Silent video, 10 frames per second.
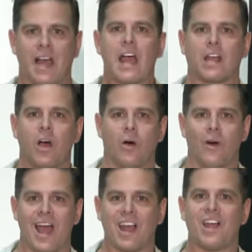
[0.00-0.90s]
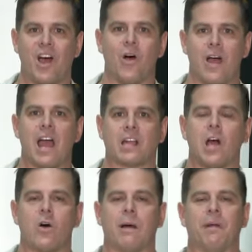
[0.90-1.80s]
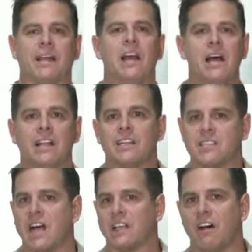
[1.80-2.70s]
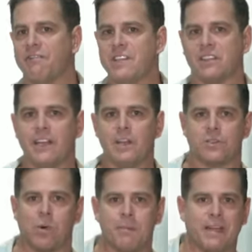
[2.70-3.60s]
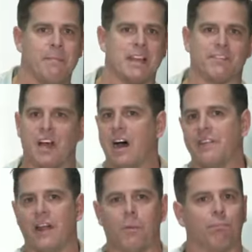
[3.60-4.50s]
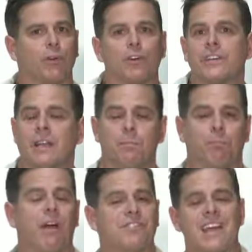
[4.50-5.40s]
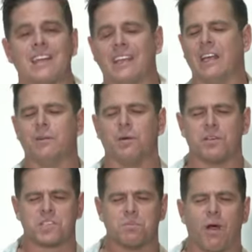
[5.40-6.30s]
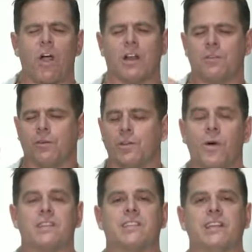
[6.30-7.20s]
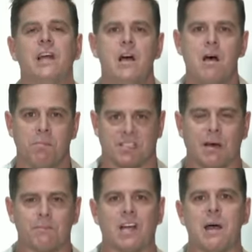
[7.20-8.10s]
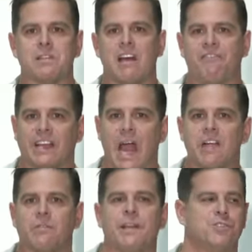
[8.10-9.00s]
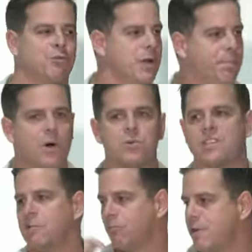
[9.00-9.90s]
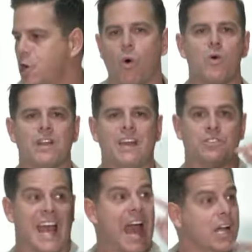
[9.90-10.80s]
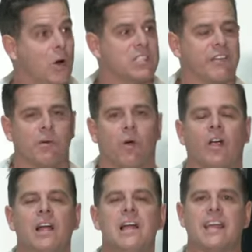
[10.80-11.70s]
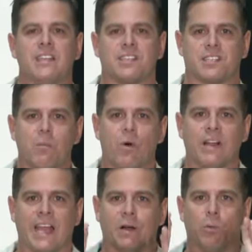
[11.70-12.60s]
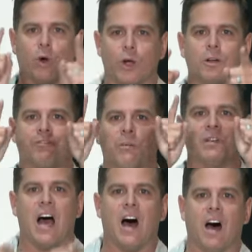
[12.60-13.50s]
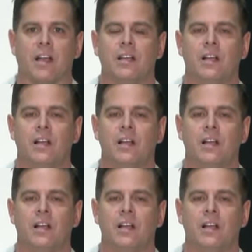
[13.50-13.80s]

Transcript: Echo. And I'm like, listen, I love these leaders, women and men of God that are brilliant and breathtaking and they're smart and they're anointed. But sometimes I feel like everybody's reposting and requoting and there's echoes everywhere. Can someone get a word from God?